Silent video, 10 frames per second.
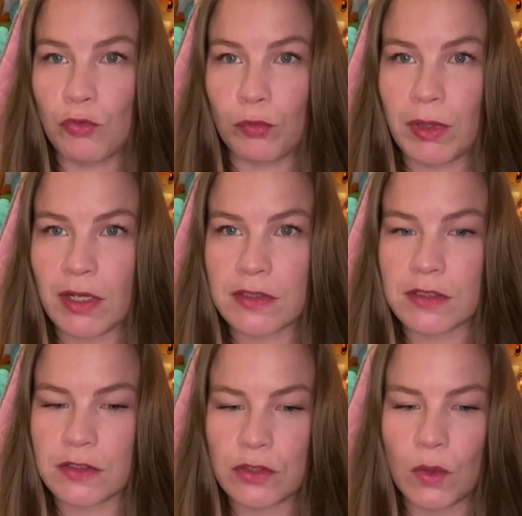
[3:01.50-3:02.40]

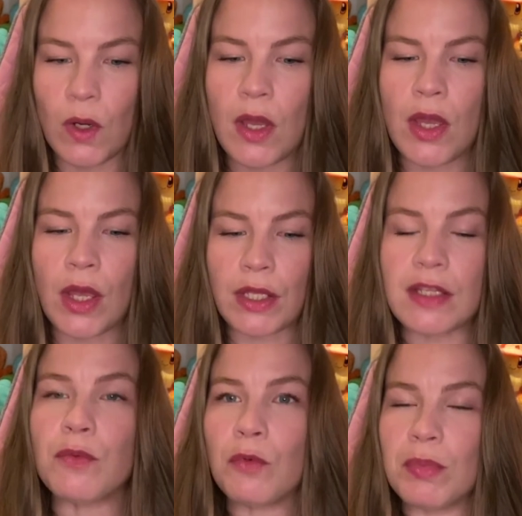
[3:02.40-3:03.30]
boxes. So
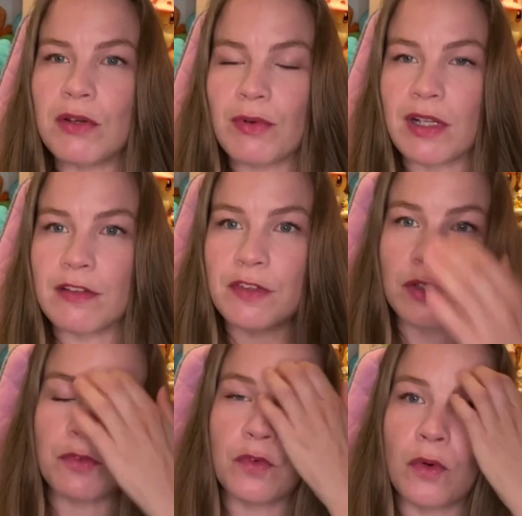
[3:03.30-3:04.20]
this would be
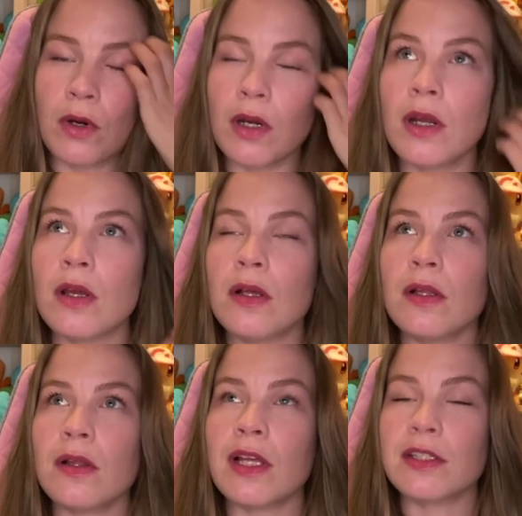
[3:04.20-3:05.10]
relevant for
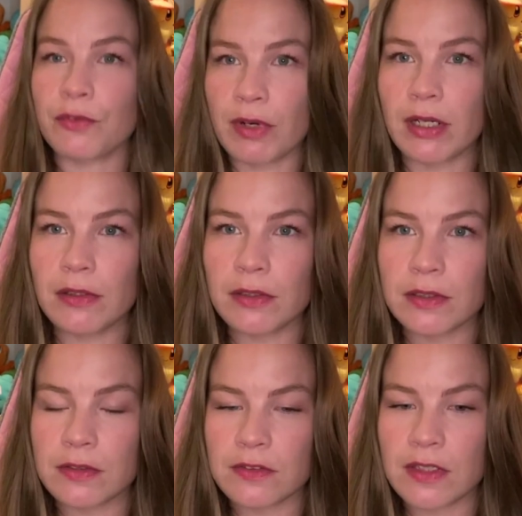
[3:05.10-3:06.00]
like the regular
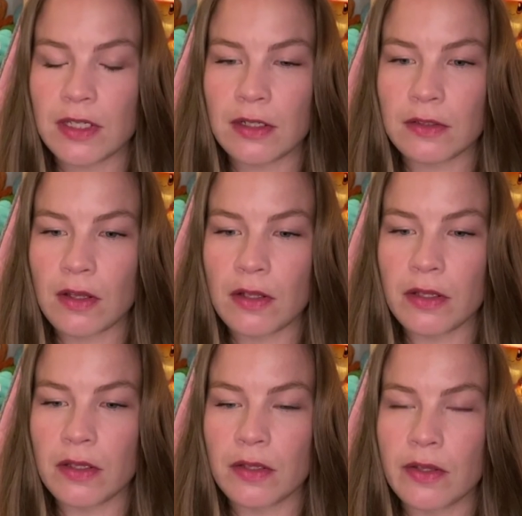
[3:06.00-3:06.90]
Tinkaton,
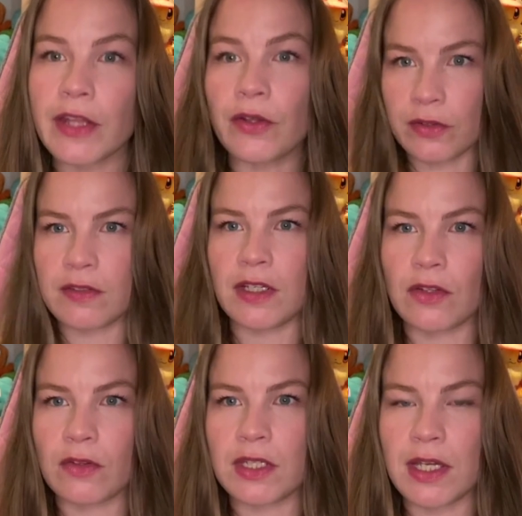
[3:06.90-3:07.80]
not the
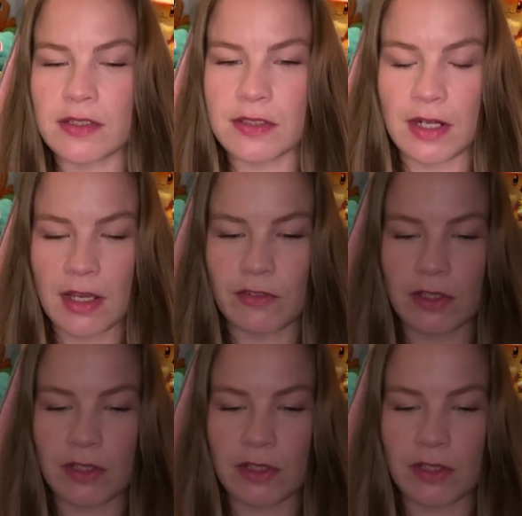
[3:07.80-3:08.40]
Tinkaton EX that I have in the